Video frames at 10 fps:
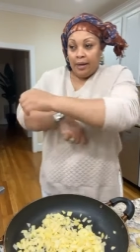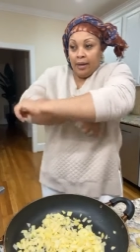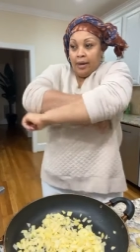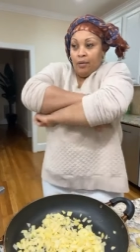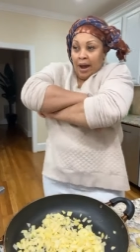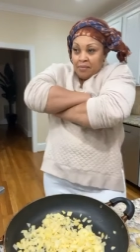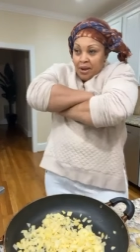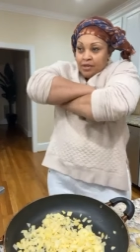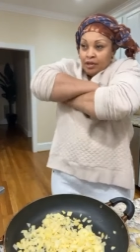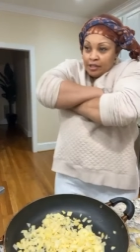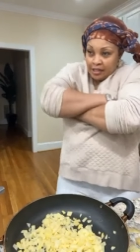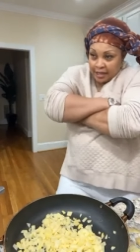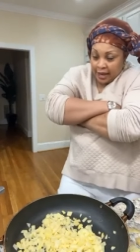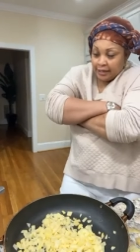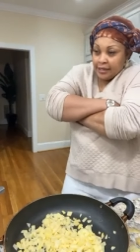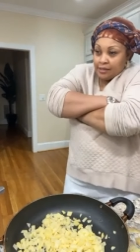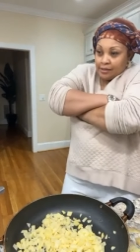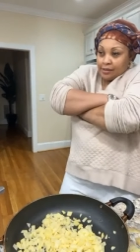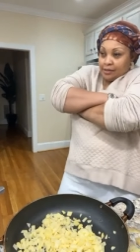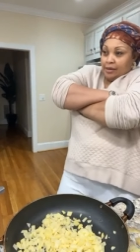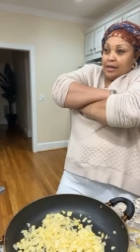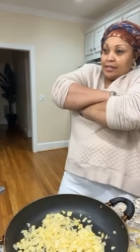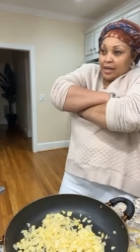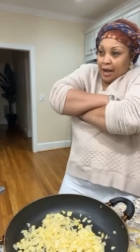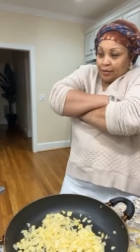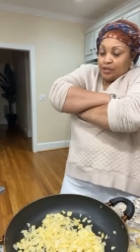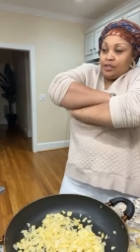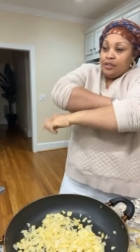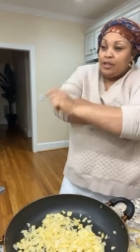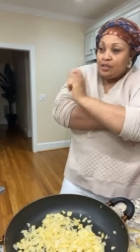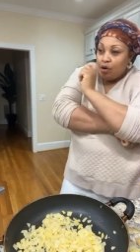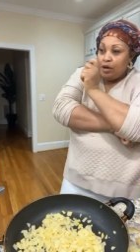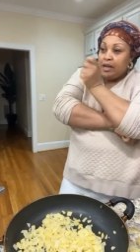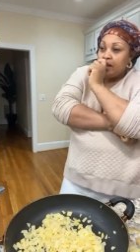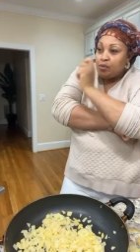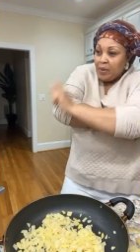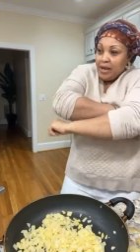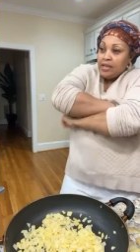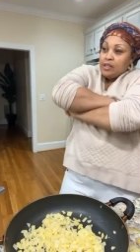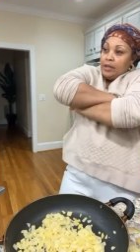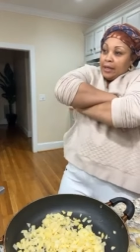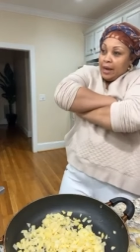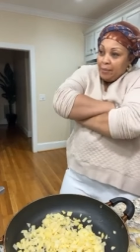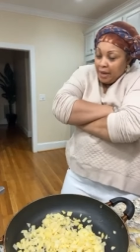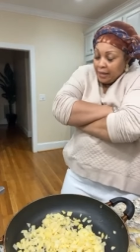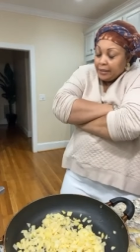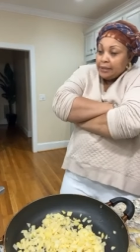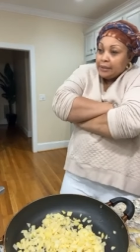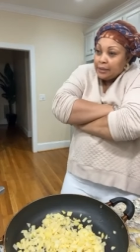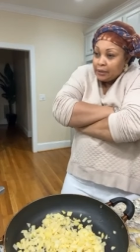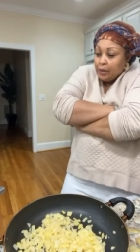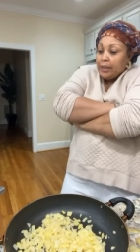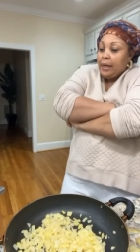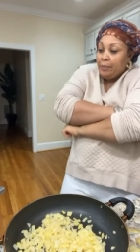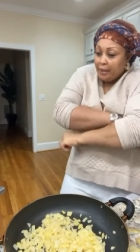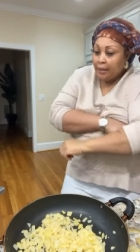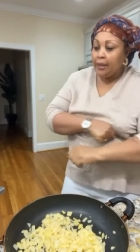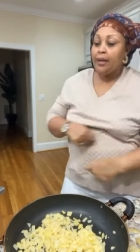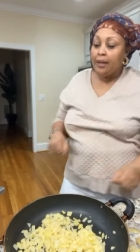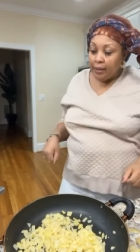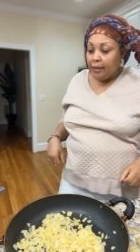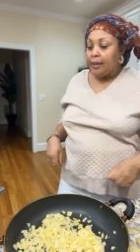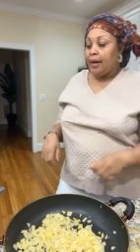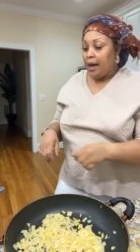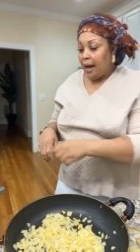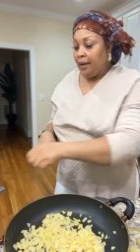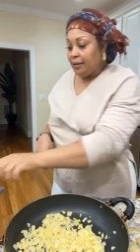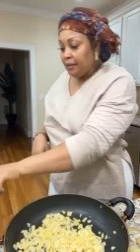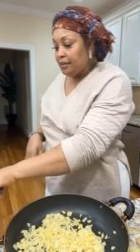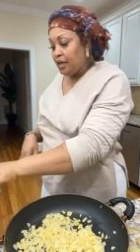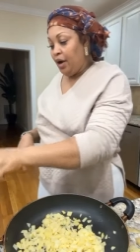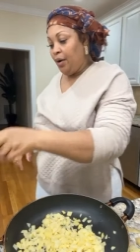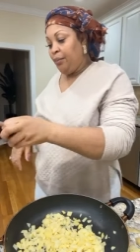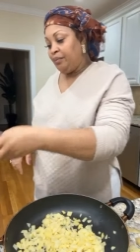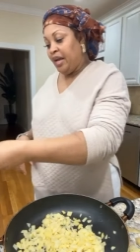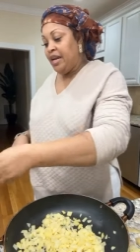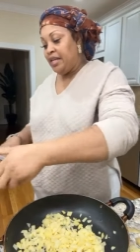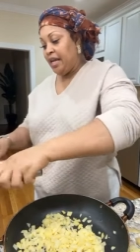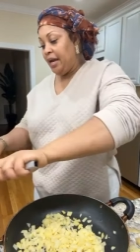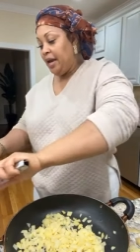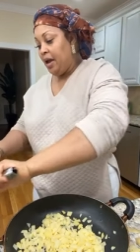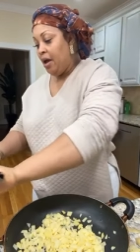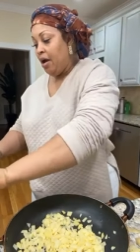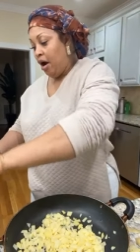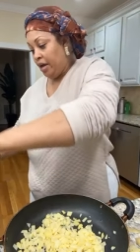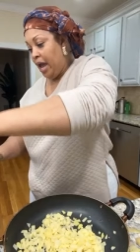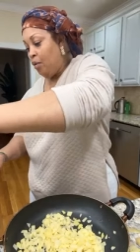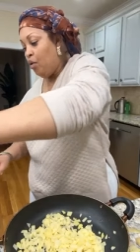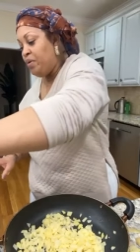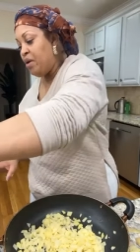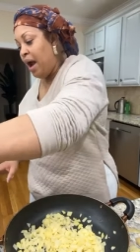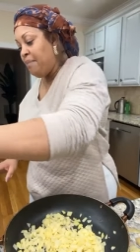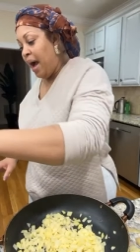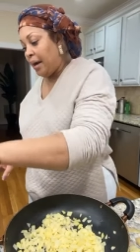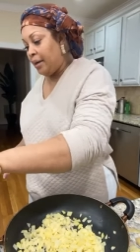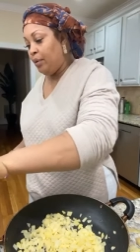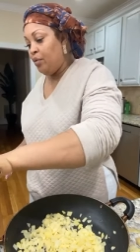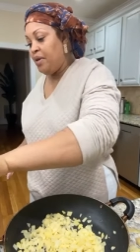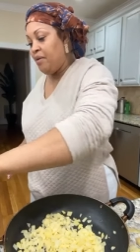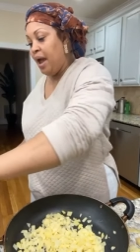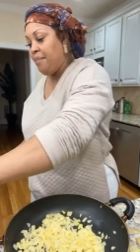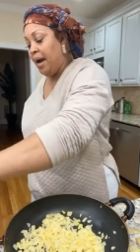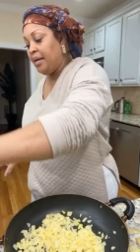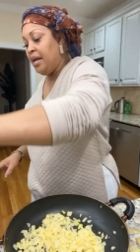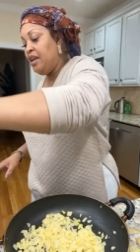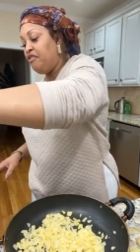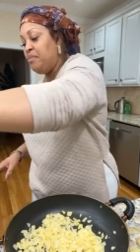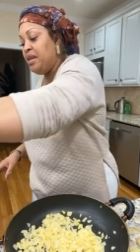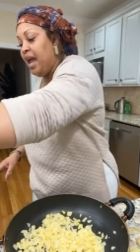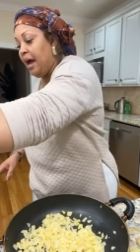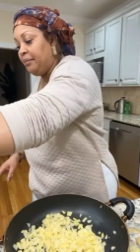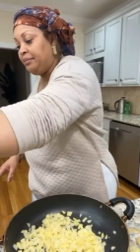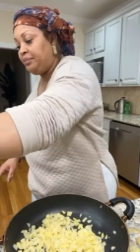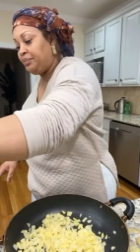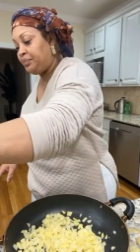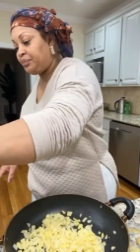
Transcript: The, the, the white man just sit like this on his couch. He's holding his pen. He's looking at me like this. He's looking at me. Uh huh. So then they said, okay, we'll be right back. We'll be right back. They leave me there.